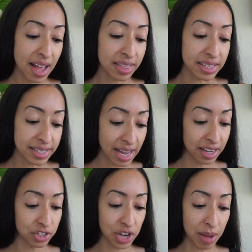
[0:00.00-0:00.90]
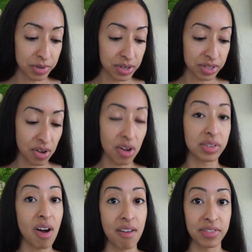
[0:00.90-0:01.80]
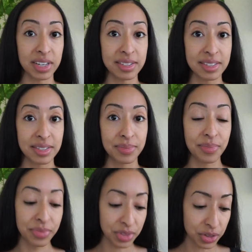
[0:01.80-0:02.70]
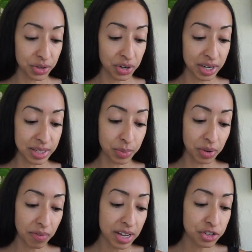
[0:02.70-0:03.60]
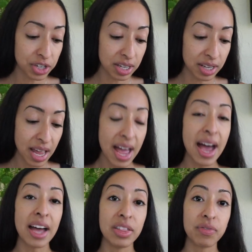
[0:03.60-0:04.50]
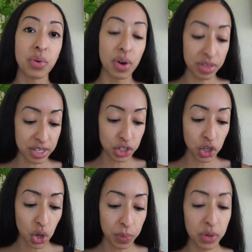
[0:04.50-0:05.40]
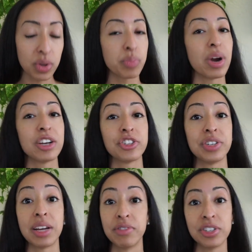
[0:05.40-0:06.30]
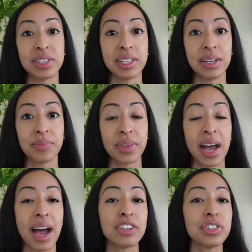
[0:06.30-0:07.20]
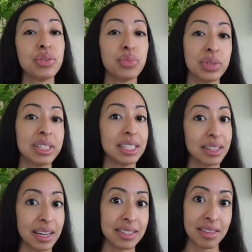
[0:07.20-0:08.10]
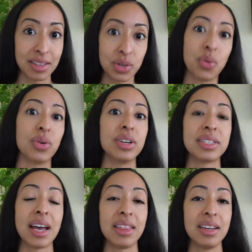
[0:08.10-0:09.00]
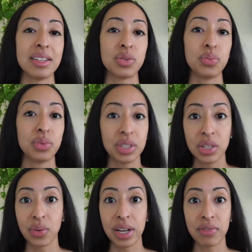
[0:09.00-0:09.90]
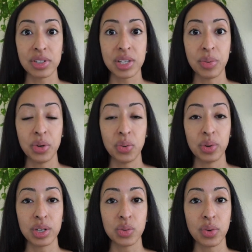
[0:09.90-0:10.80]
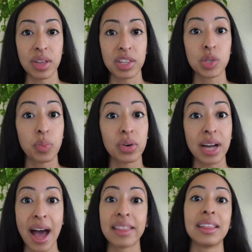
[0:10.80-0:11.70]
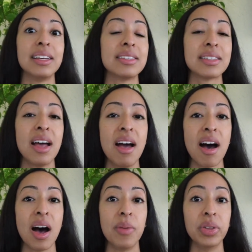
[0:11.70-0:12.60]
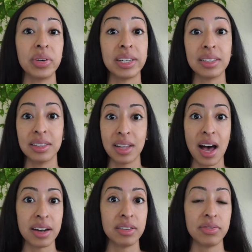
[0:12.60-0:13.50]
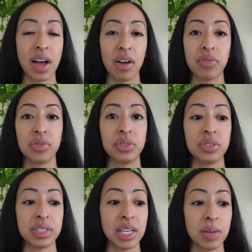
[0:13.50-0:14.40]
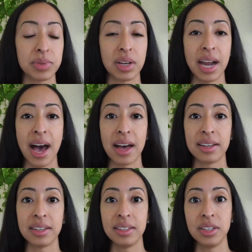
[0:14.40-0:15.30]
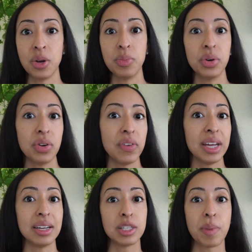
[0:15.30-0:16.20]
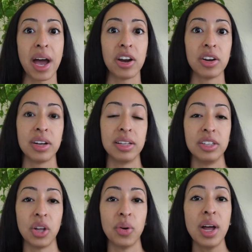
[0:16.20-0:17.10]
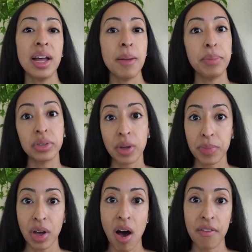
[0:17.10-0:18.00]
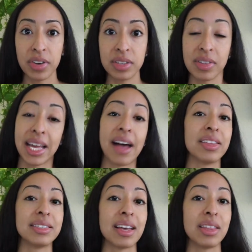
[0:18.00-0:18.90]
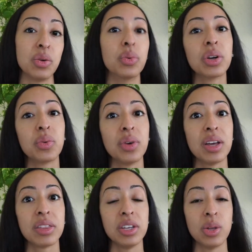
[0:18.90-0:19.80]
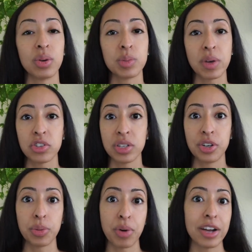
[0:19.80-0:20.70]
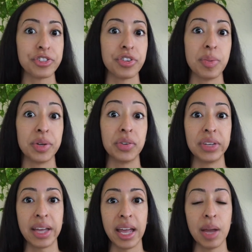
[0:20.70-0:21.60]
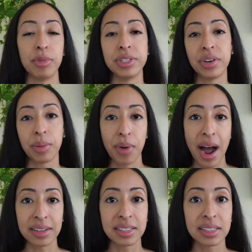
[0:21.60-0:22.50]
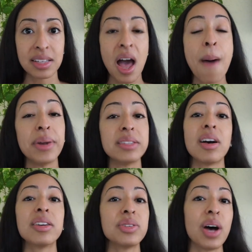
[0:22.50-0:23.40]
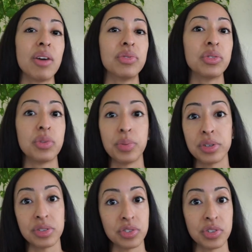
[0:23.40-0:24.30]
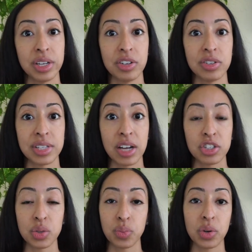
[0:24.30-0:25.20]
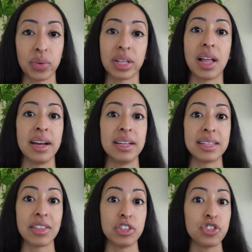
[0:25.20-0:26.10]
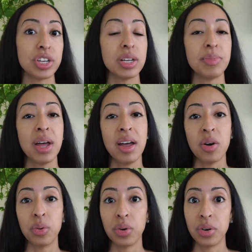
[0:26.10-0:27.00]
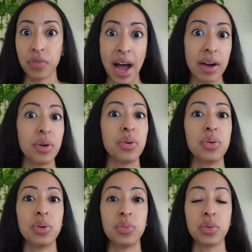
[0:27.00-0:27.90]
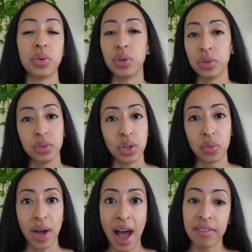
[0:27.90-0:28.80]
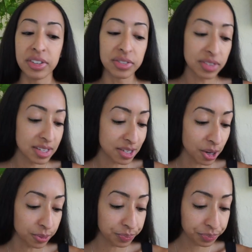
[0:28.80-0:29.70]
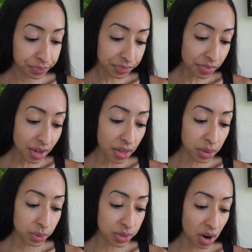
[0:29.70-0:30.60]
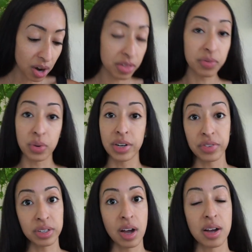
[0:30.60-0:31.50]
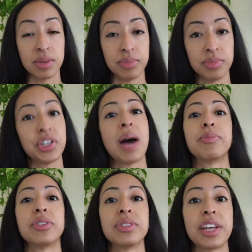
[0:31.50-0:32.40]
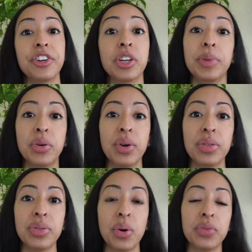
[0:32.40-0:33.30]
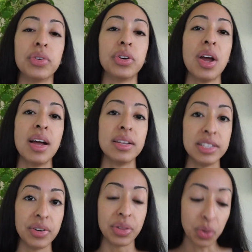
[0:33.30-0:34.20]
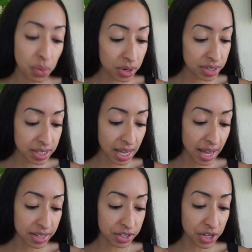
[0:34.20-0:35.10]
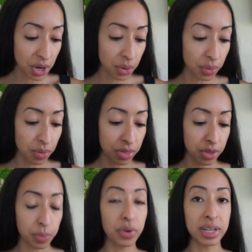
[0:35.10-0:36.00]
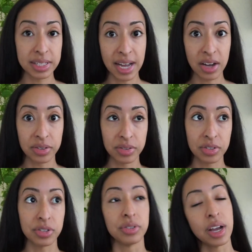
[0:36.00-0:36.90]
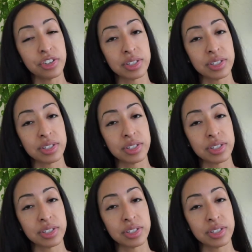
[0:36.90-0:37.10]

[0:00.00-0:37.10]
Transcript: The second chapter is called Confidence. The third is Motivation, and the fourth is Coping with Pressure and Adversity. I actually really liked this course. I think it's really great for someone who works with sport athletes. They'll get a lot of helpful tips on how to, motivate and inspire and, build up the confidence of the athletes that they work with, especially under pressure in the middle of a game or during practice. But it's also helpful for personal trainers that just work with clients at the gym or at home or, what have you. So those are the 4 different chapters that you're going to be going over during the course. And so they're broken down, or I should